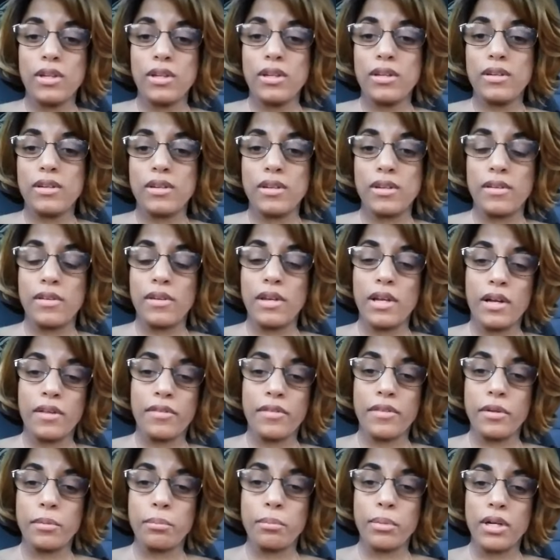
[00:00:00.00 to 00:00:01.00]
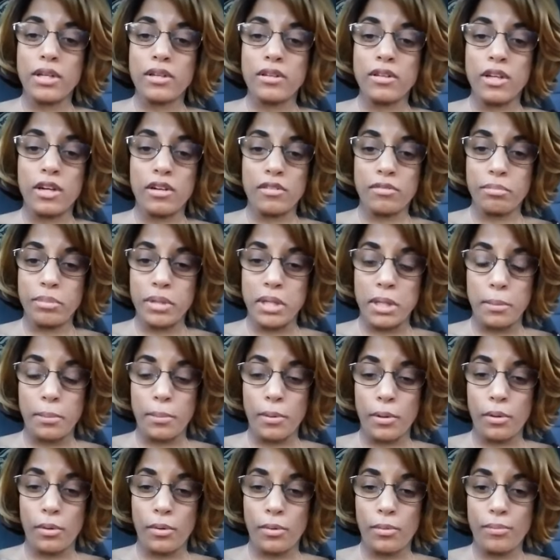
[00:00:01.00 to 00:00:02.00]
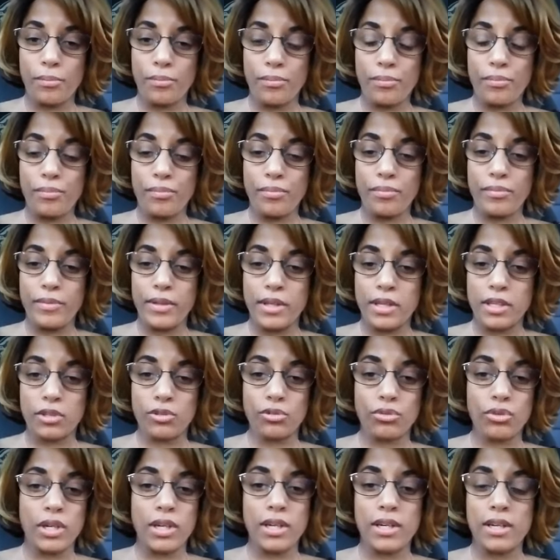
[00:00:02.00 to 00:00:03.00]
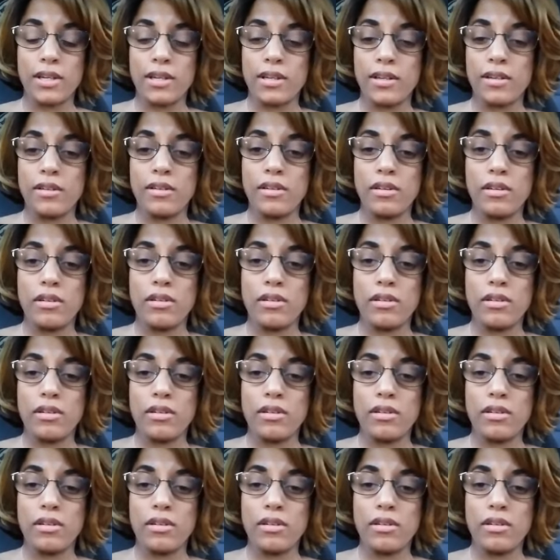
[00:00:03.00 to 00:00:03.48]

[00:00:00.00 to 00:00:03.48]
did nothing but love people and created